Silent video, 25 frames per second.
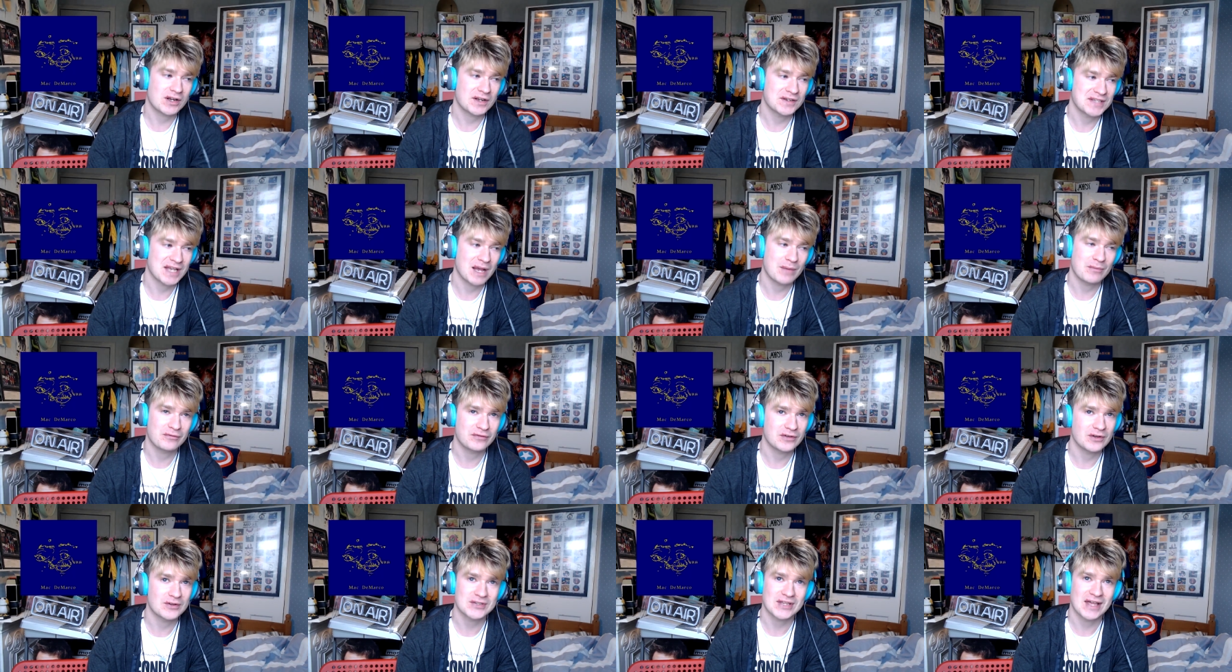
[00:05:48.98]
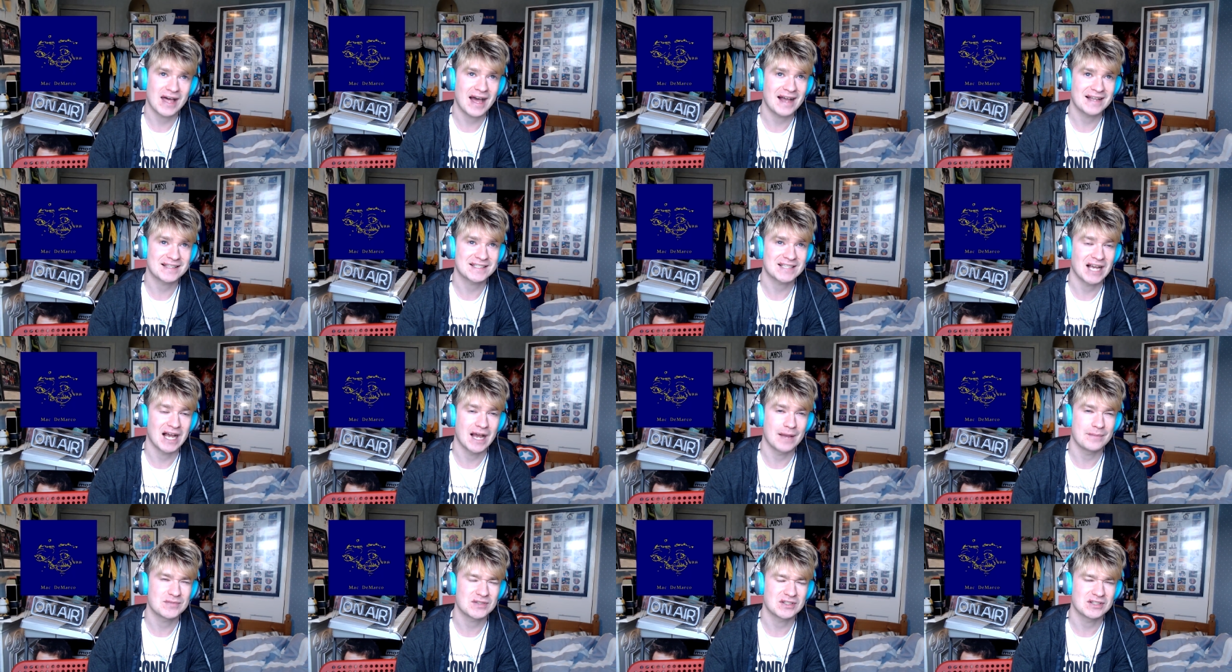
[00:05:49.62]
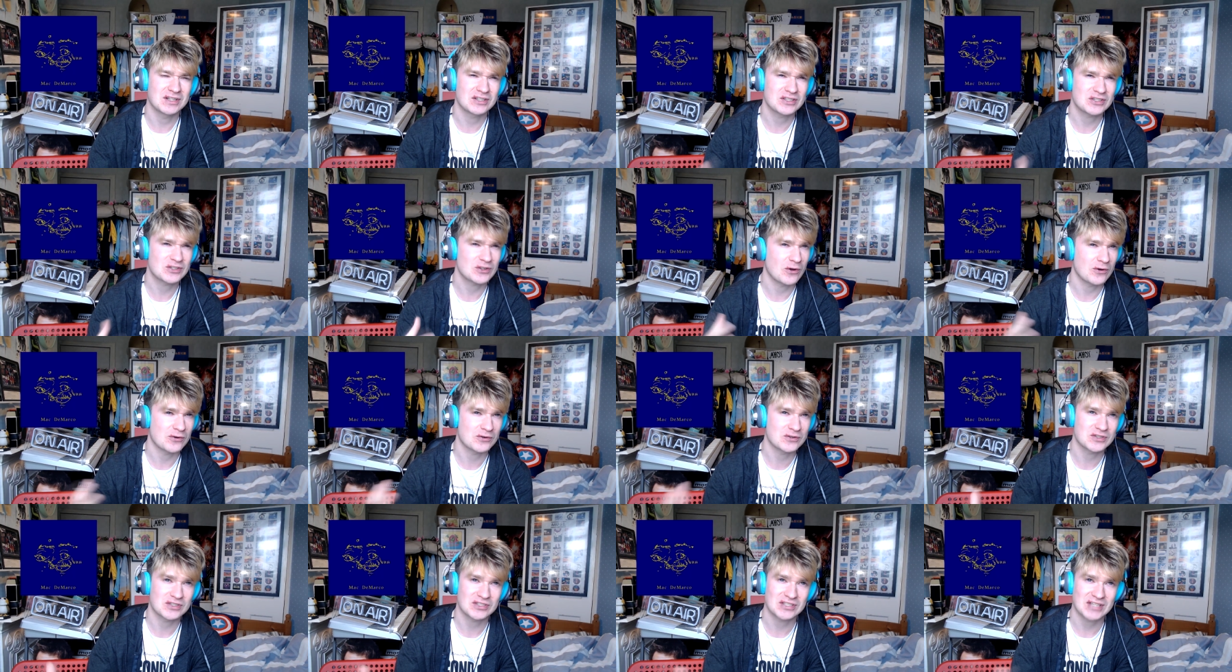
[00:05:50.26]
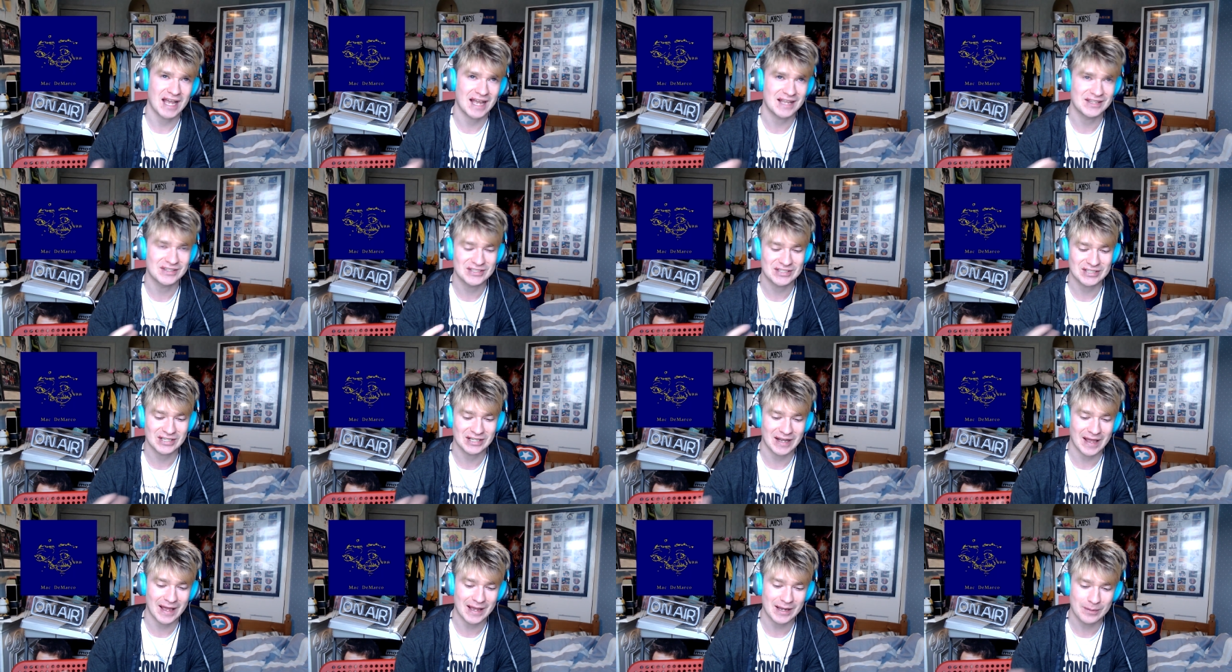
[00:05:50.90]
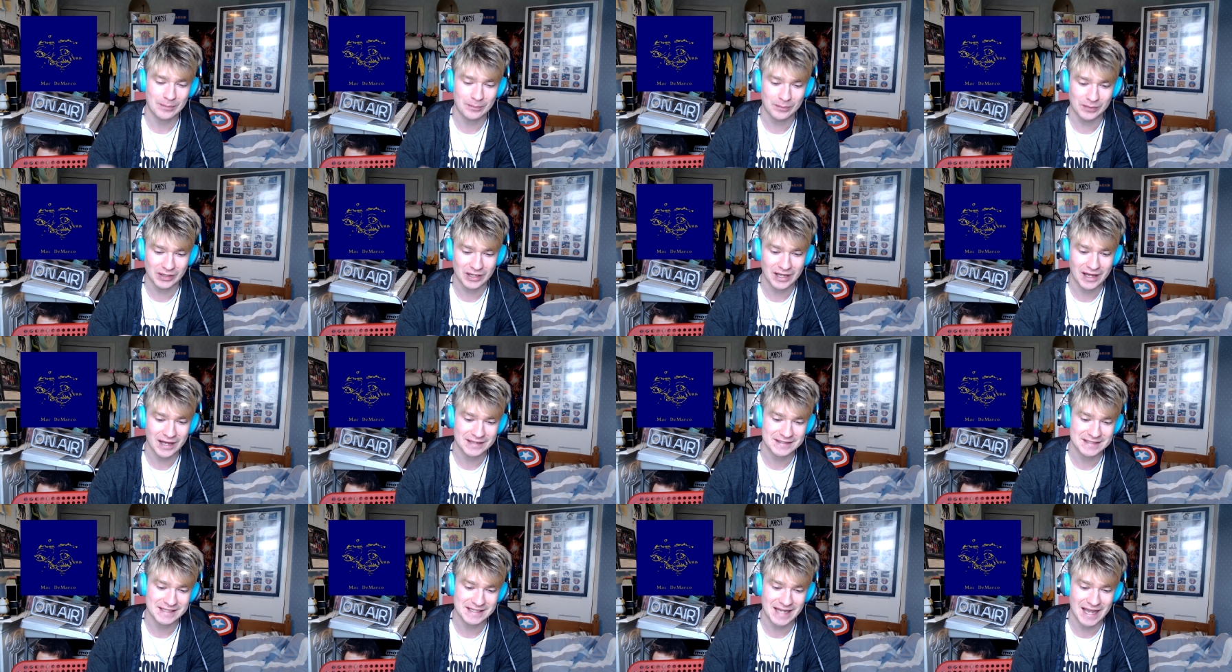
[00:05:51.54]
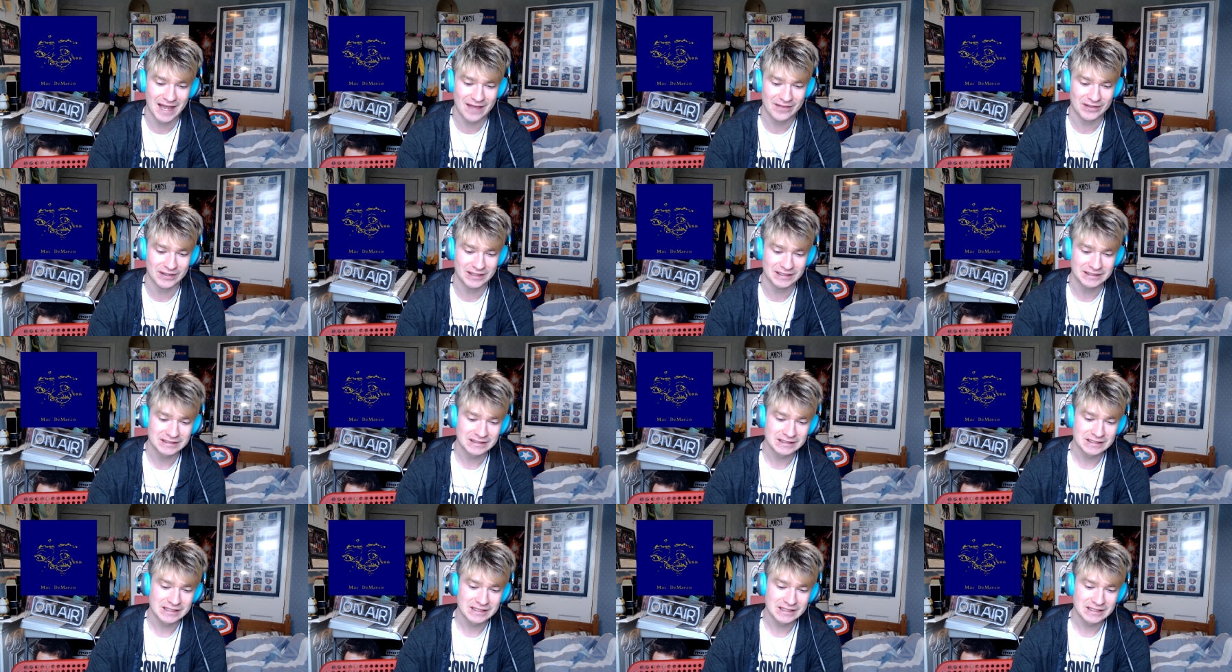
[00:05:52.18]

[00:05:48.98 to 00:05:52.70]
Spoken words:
album feels like that at times, and the songs tend to like blur together.